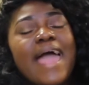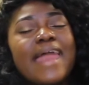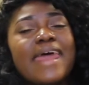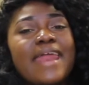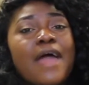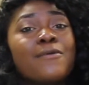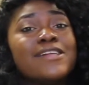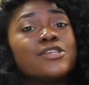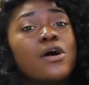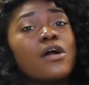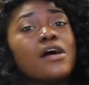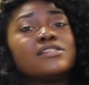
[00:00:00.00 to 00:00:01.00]
and then I went
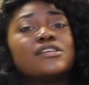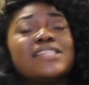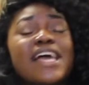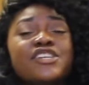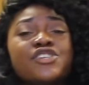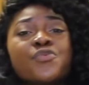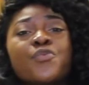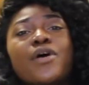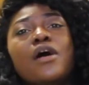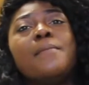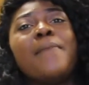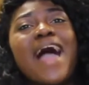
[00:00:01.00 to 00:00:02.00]
to a consultation with
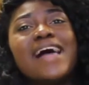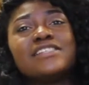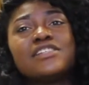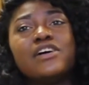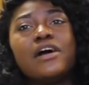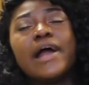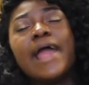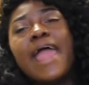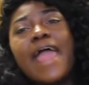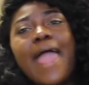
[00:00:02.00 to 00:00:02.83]
a pastor,